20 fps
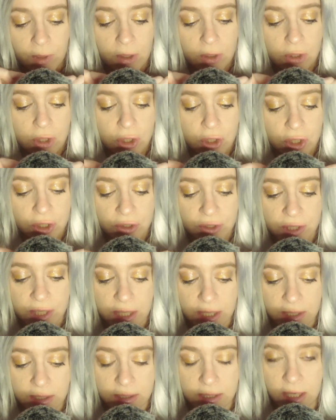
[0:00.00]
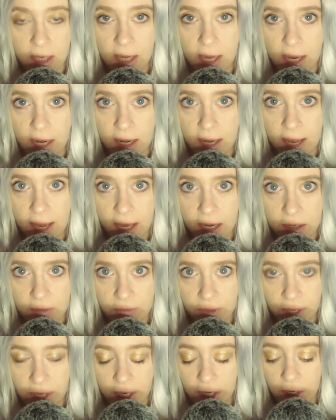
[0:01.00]
She just needed to get out of
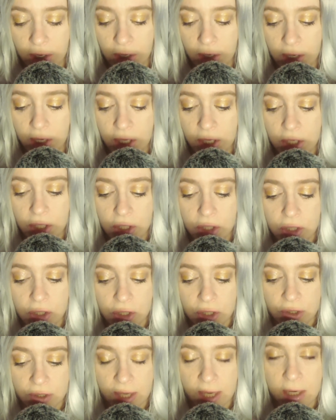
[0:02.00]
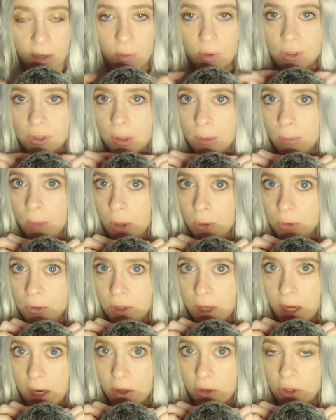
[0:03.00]
there. She said it was the most
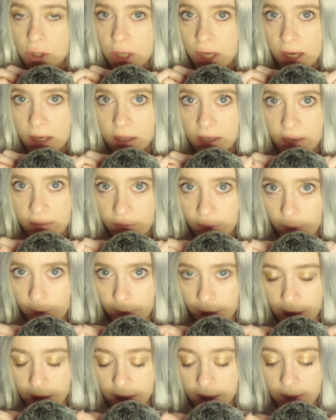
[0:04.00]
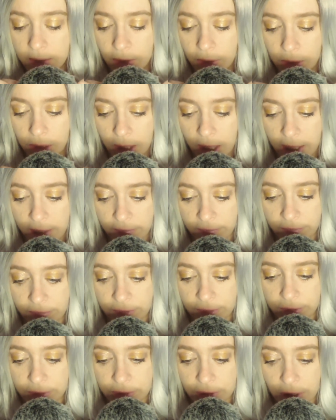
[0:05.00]
scared she had ever been in her life.
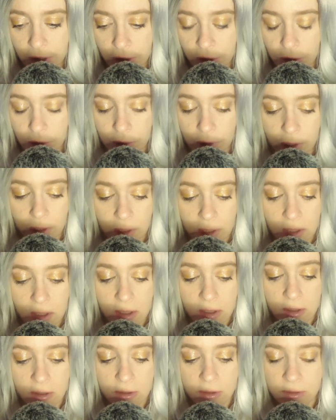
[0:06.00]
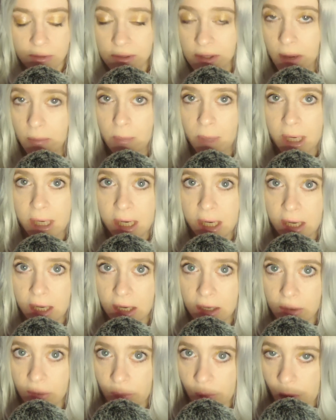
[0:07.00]
So, somebody
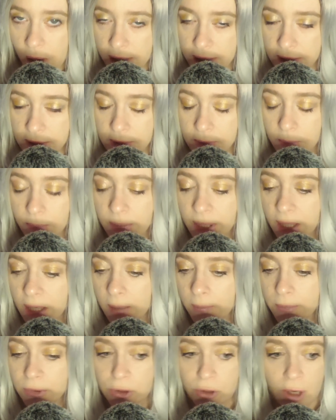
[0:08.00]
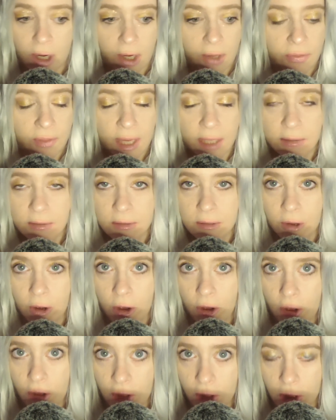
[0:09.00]
in a white pickup truck, that's
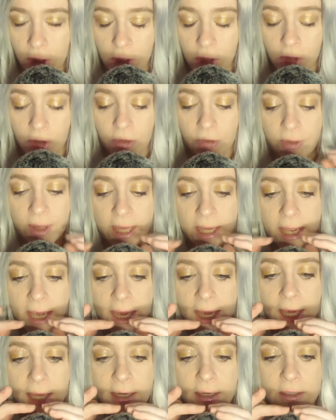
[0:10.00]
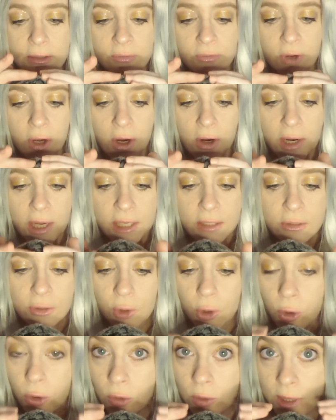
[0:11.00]
all they had as far as
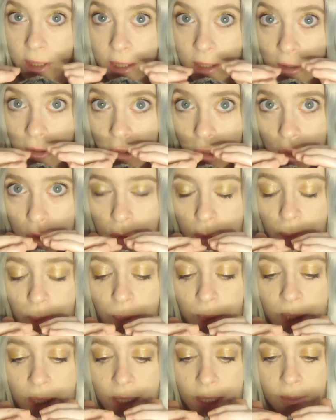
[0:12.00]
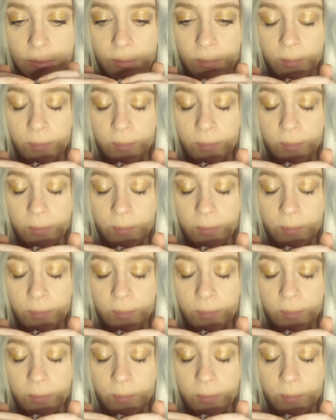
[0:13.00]
who it could be.